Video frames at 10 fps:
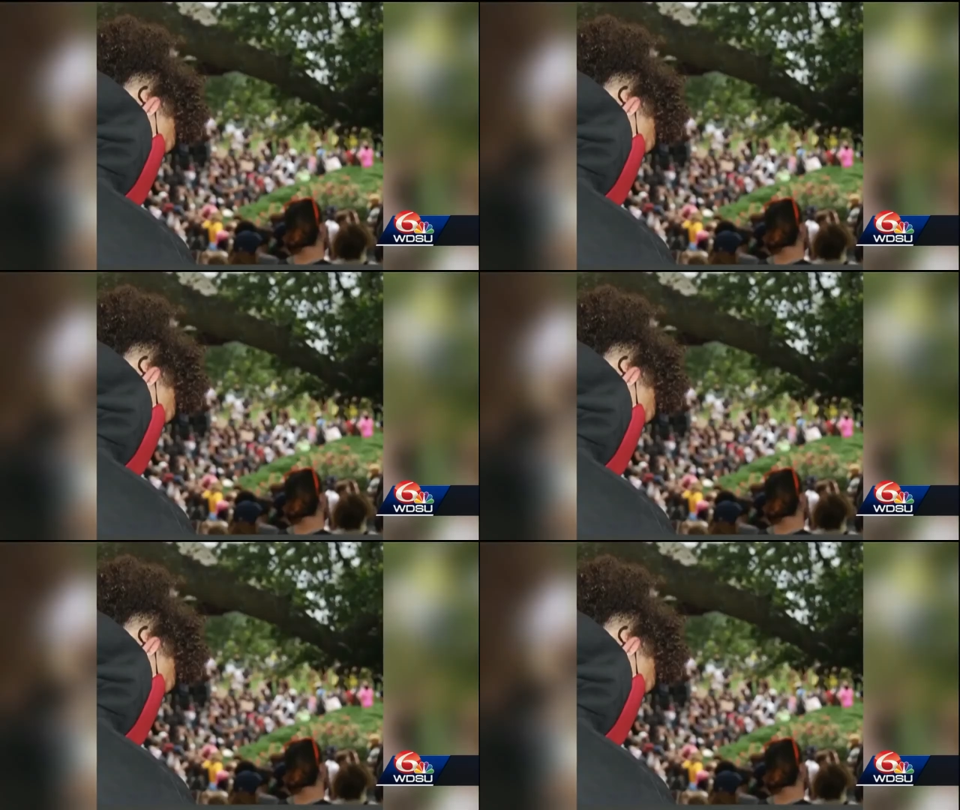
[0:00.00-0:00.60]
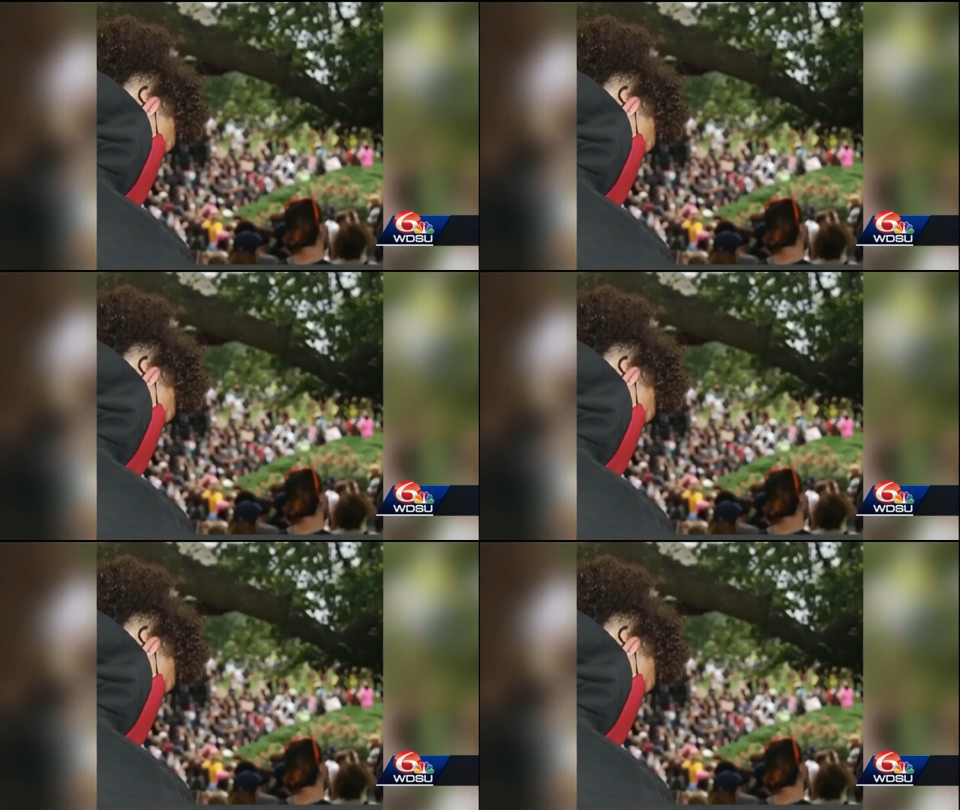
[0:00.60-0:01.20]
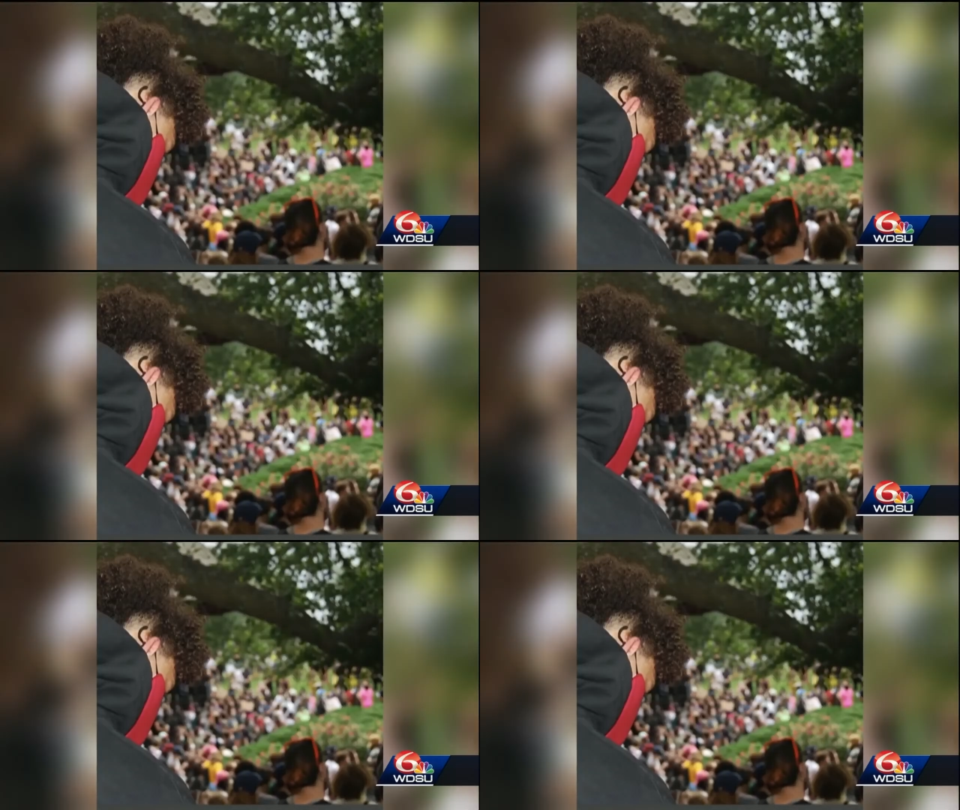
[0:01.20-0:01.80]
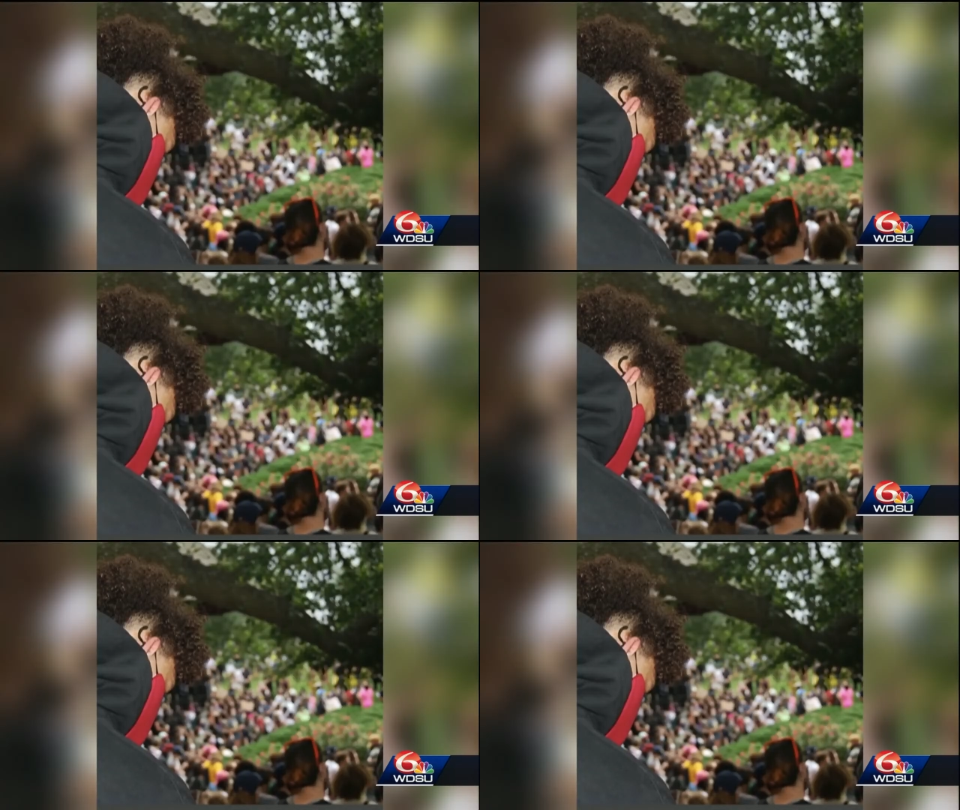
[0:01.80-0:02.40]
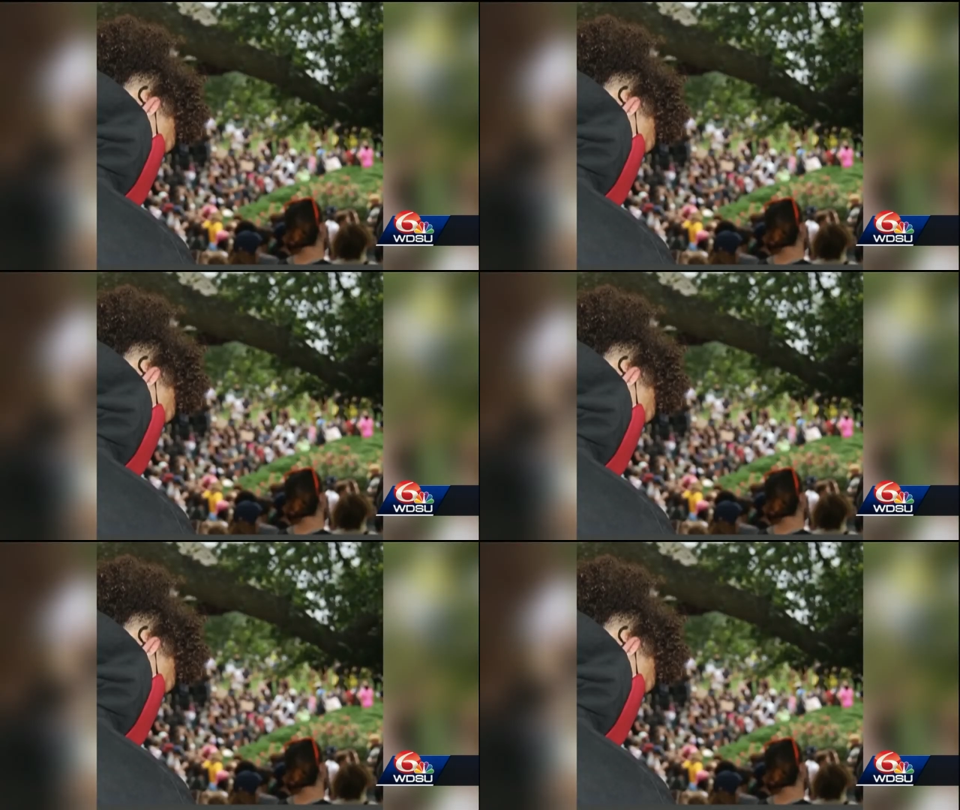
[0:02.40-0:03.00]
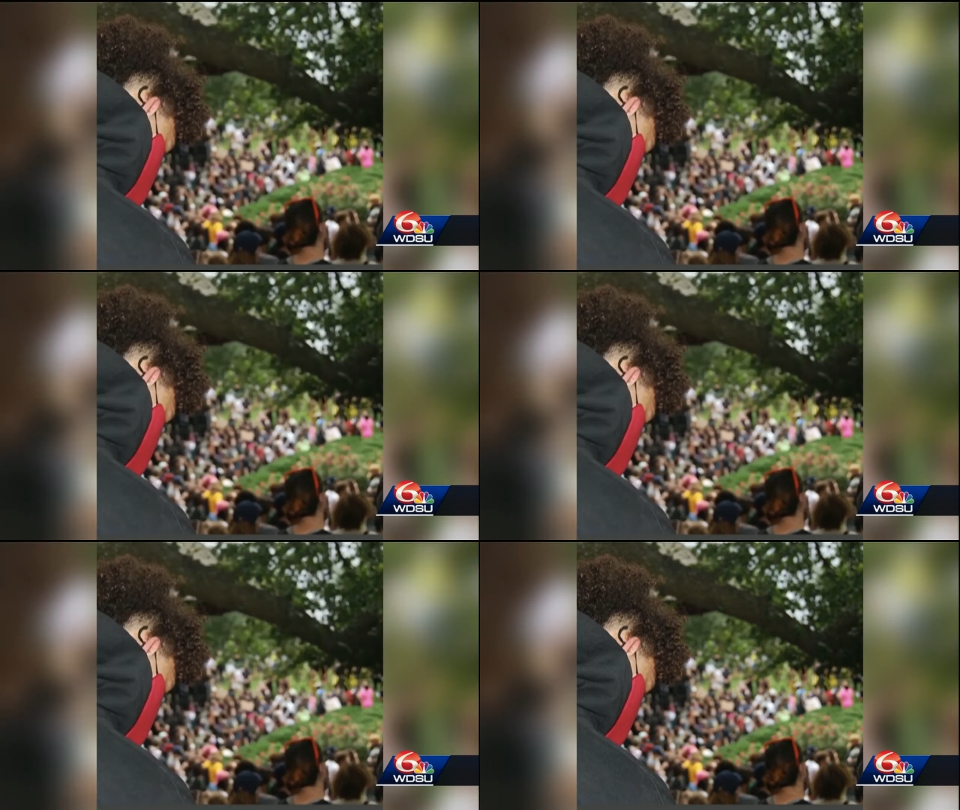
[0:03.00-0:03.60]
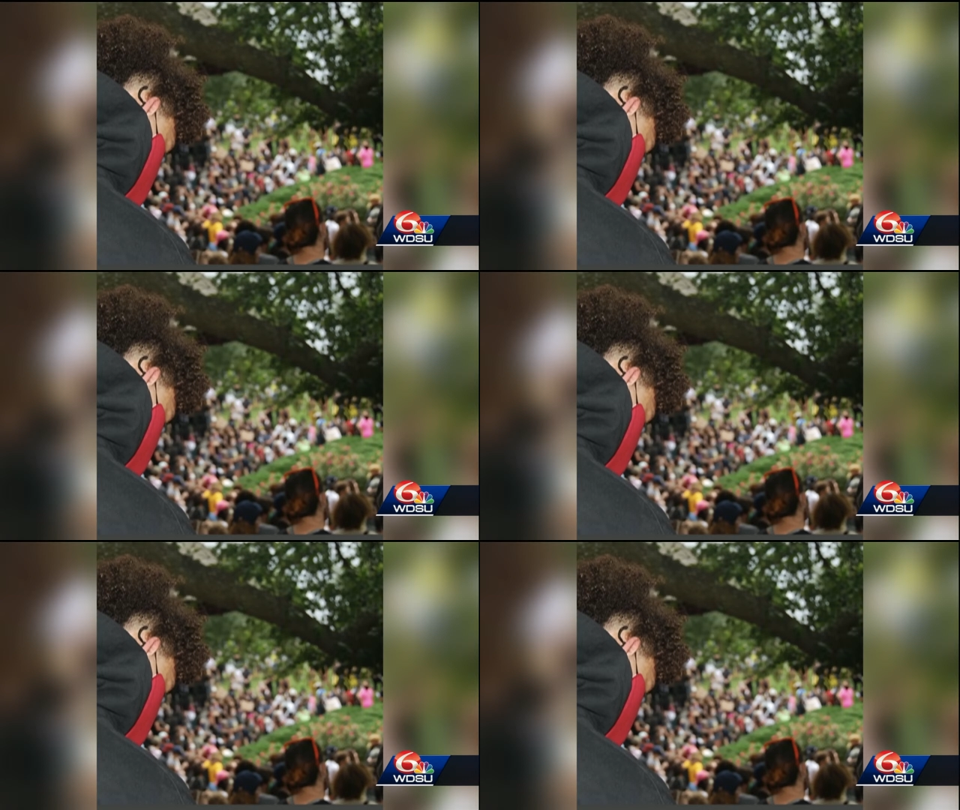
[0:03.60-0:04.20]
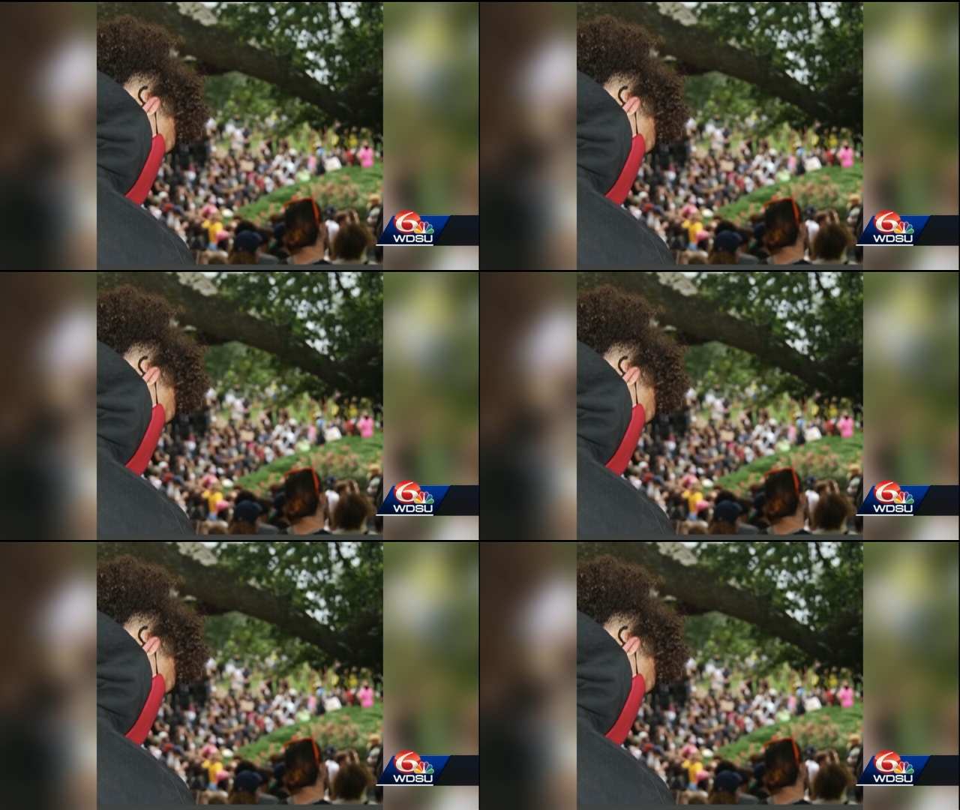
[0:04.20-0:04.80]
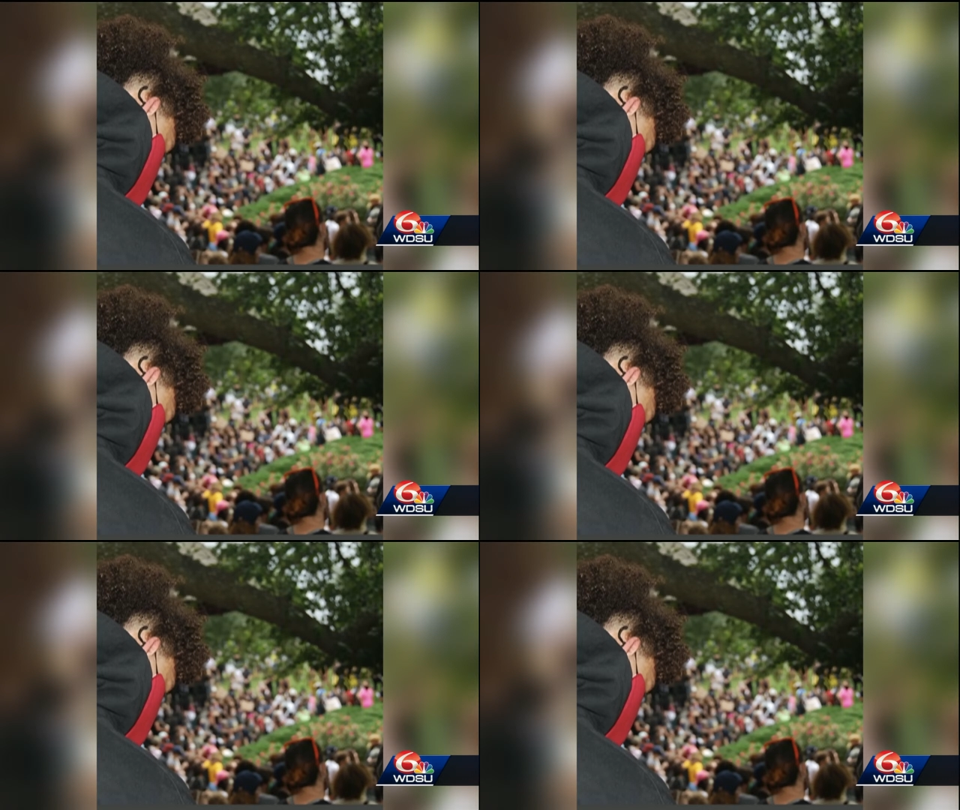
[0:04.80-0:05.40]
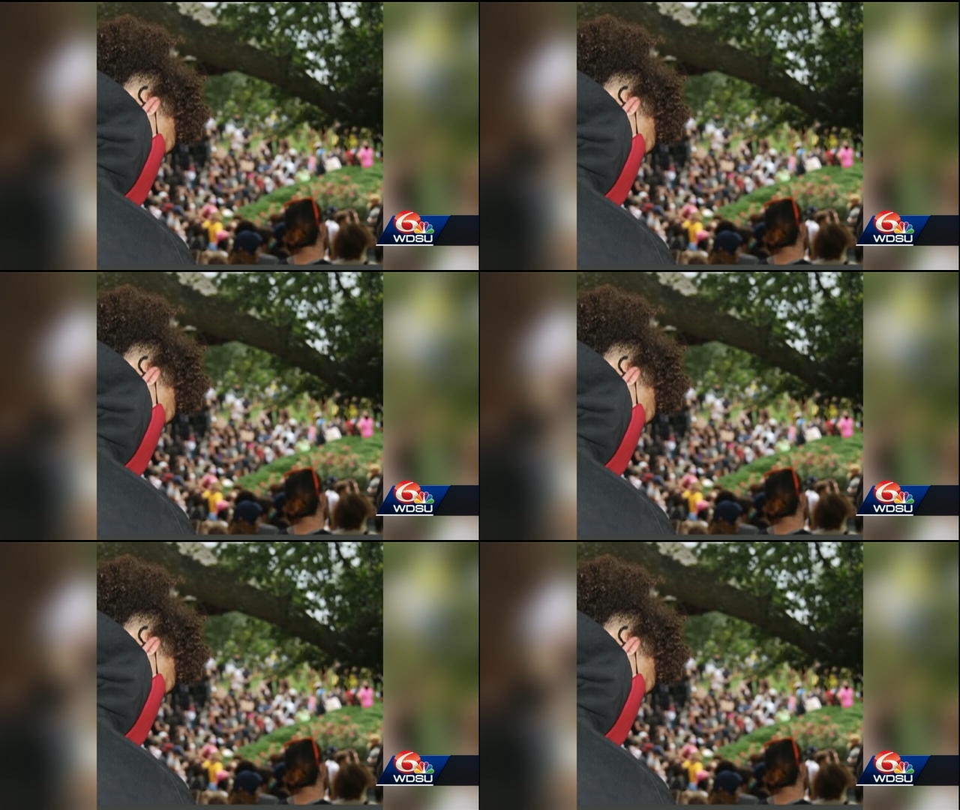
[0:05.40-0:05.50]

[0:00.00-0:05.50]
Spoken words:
No face is visible, so there are no lips to read.